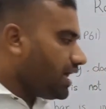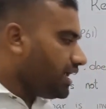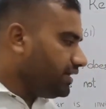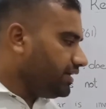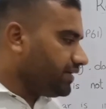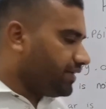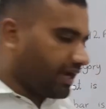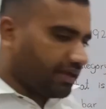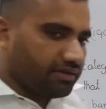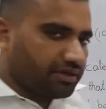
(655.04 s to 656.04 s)
And
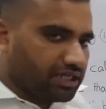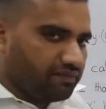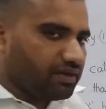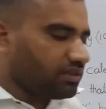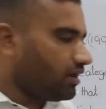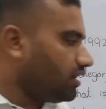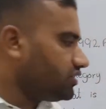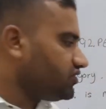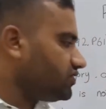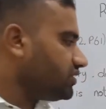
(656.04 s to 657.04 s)
declarative
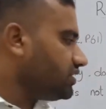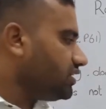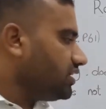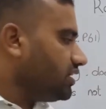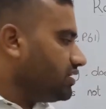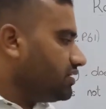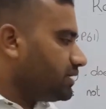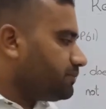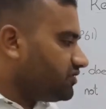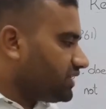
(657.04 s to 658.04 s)
class
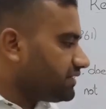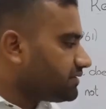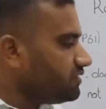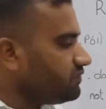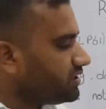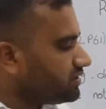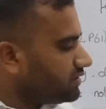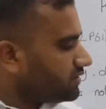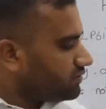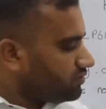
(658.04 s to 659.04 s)
represented with
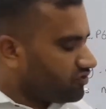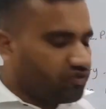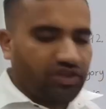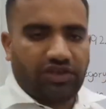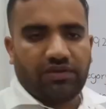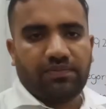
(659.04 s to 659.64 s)
C,